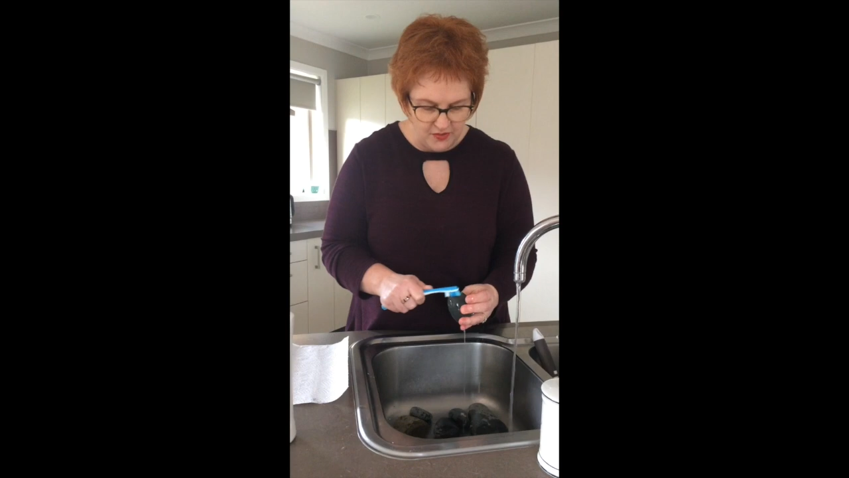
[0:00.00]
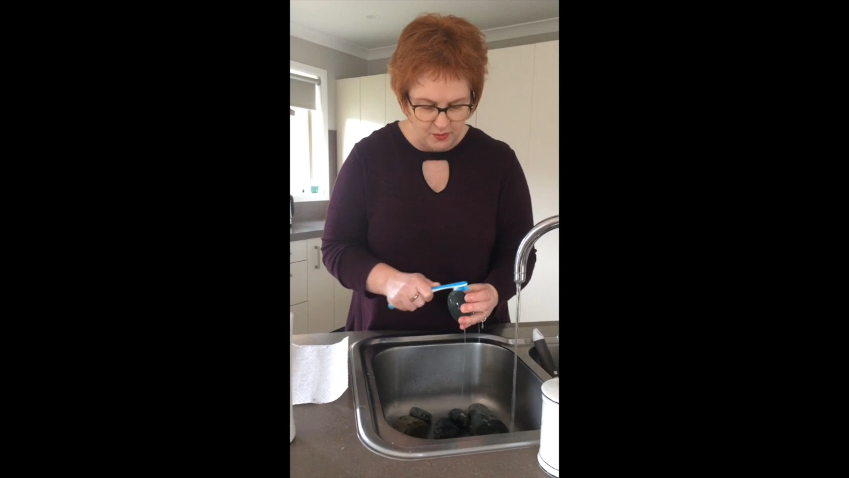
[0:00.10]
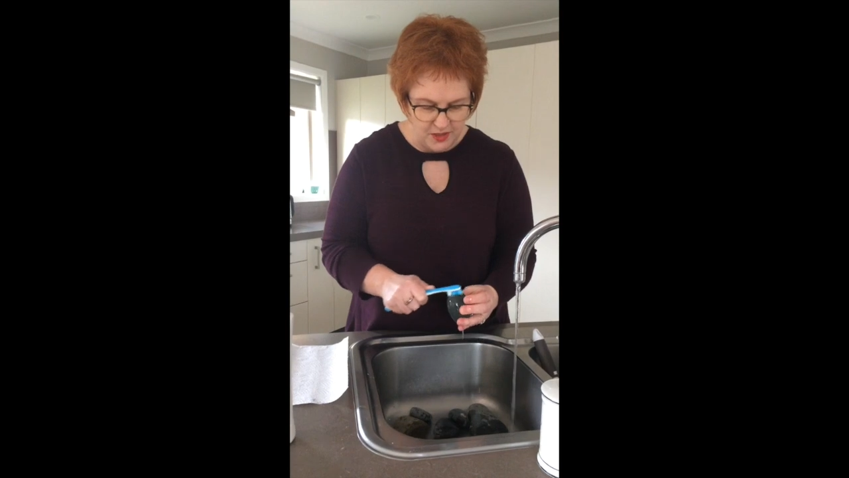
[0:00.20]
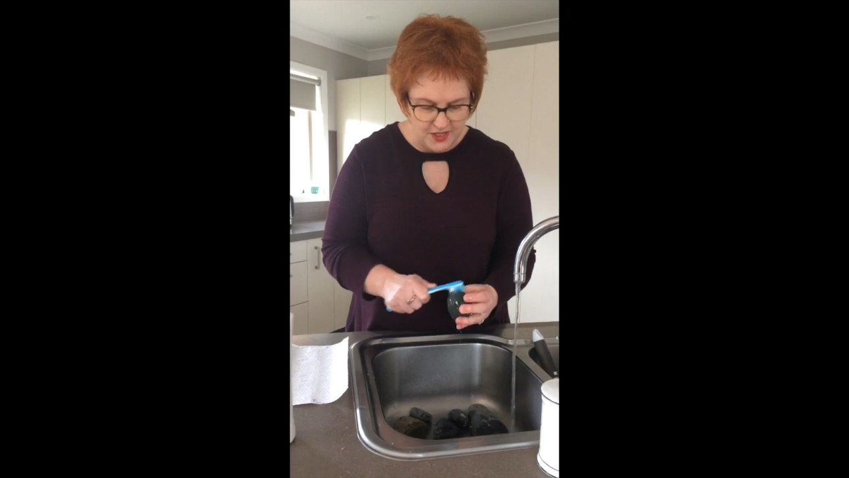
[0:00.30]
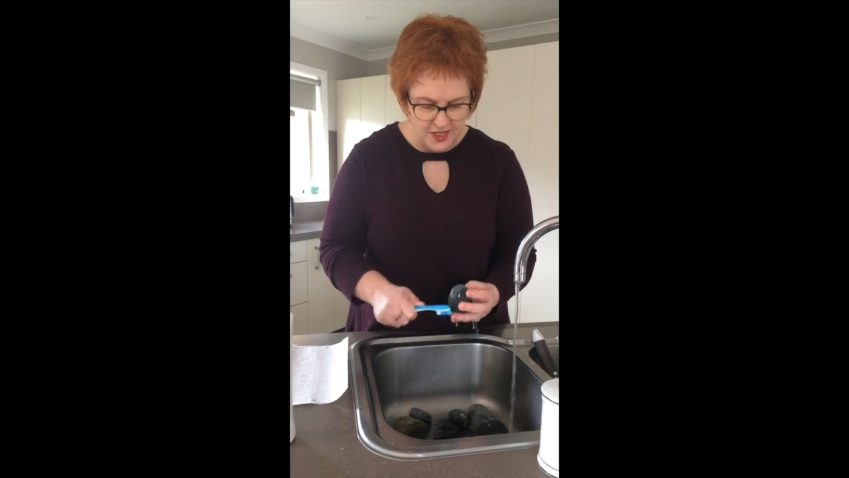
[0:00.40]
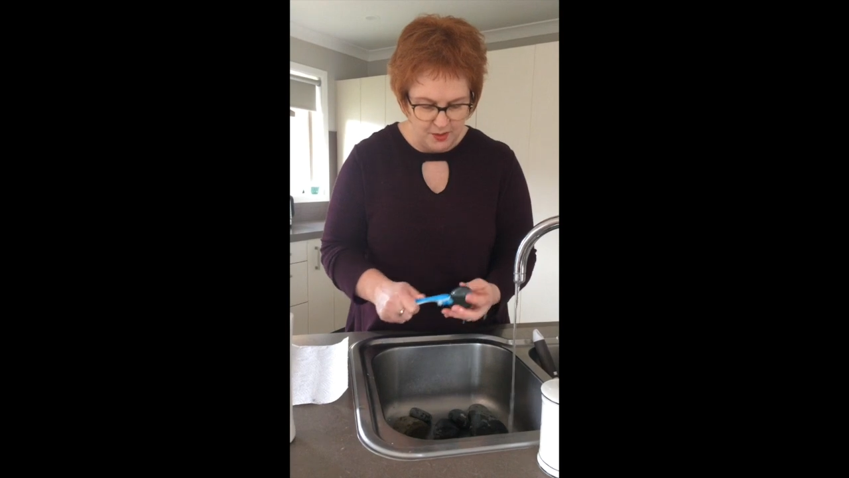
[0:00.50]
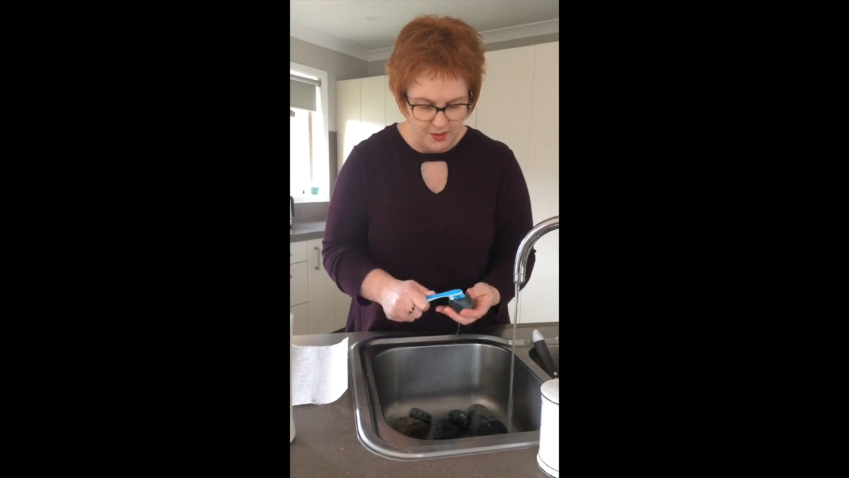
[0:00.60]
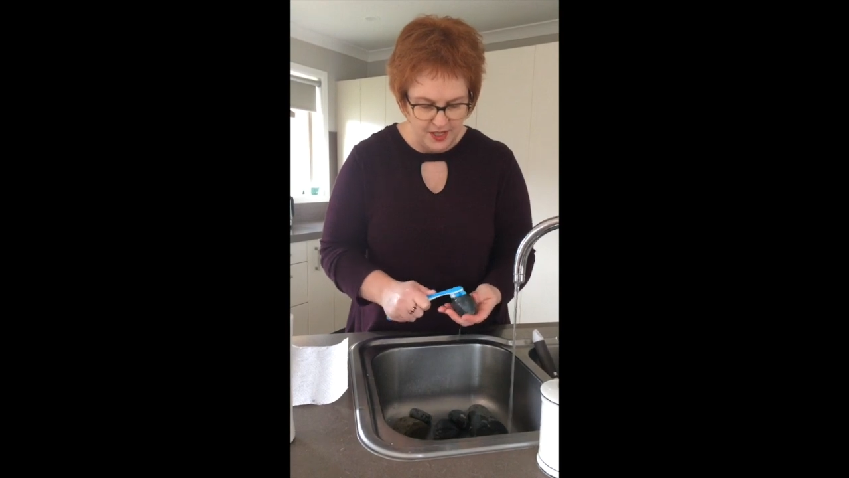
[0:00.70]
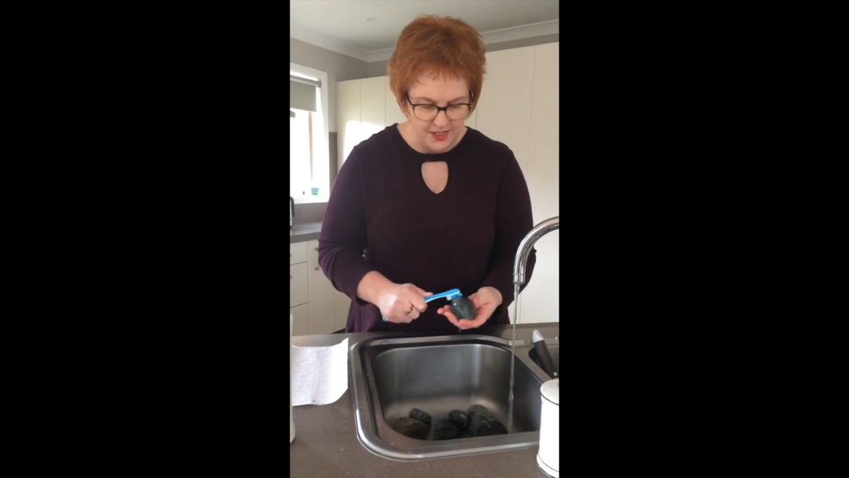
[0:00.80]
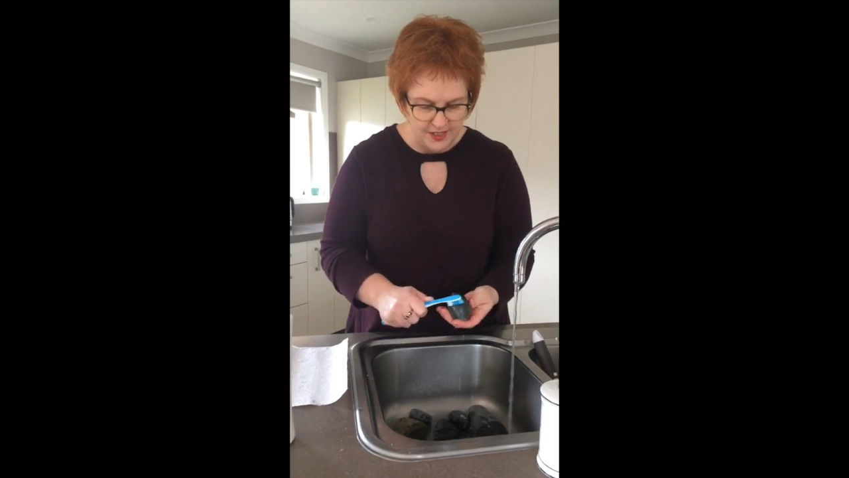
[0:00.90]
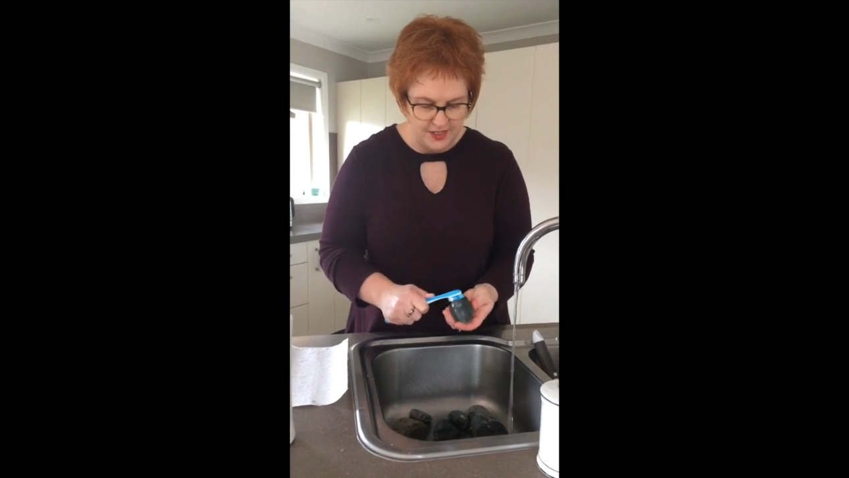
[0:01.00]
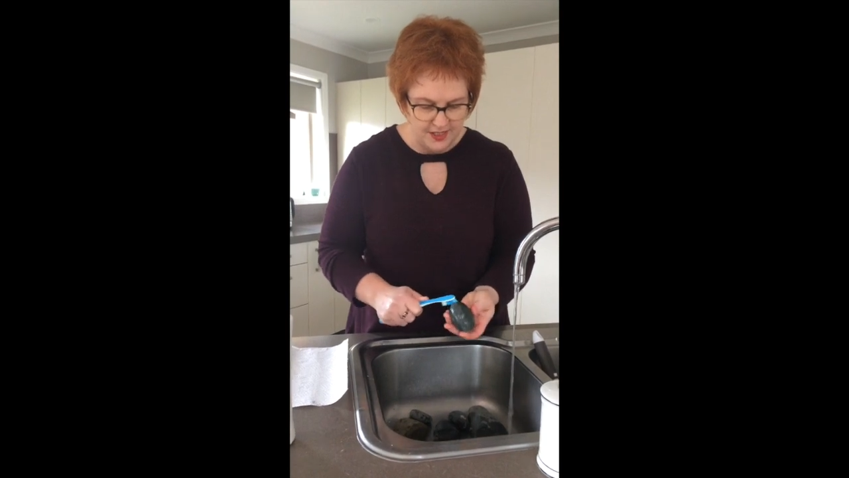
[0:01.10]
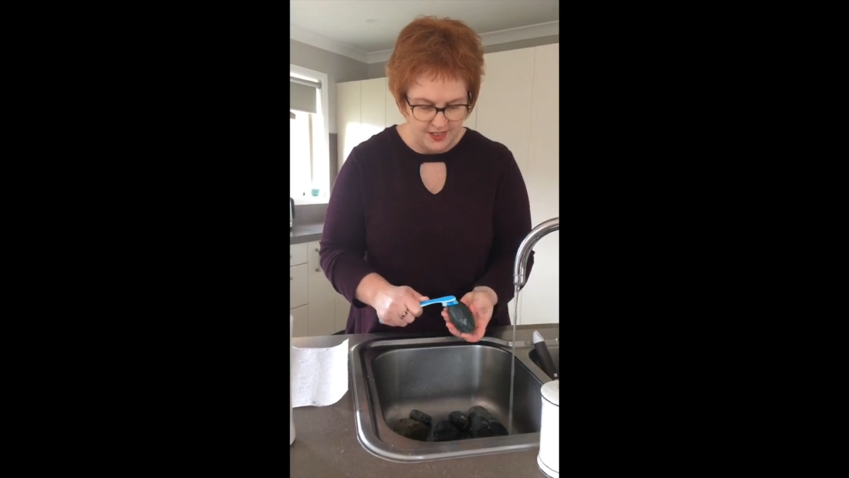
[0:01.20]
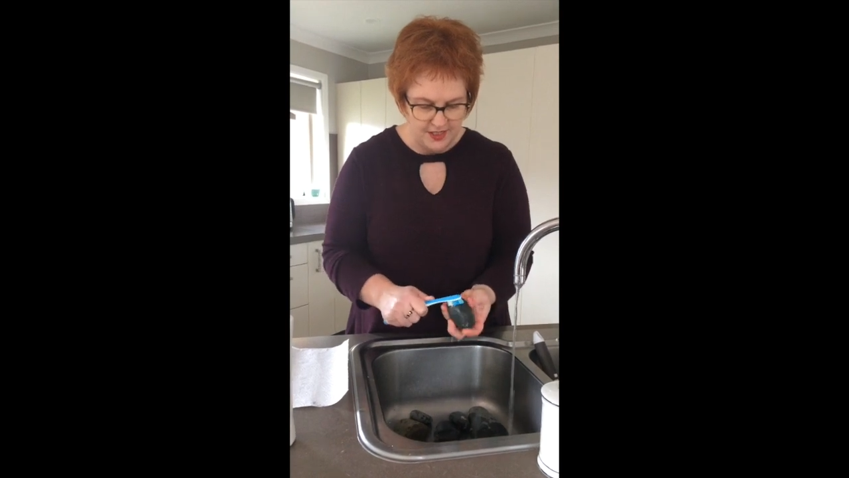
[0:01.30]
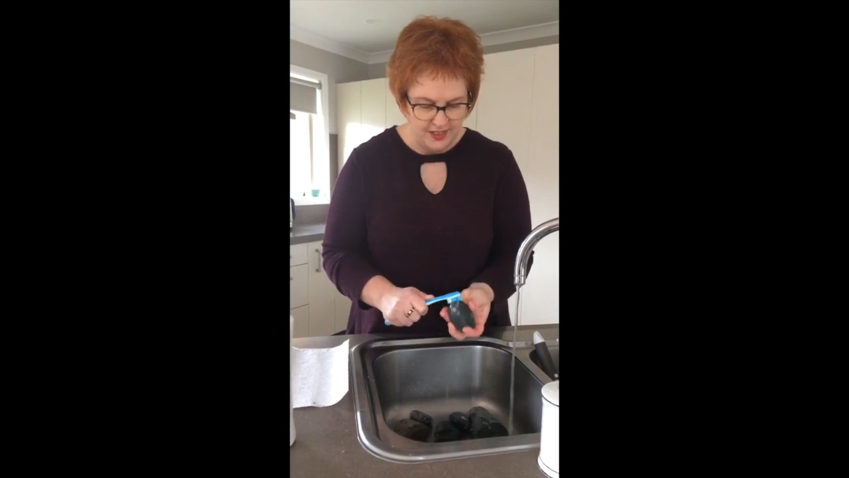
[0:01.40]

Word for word: haven't missed any bits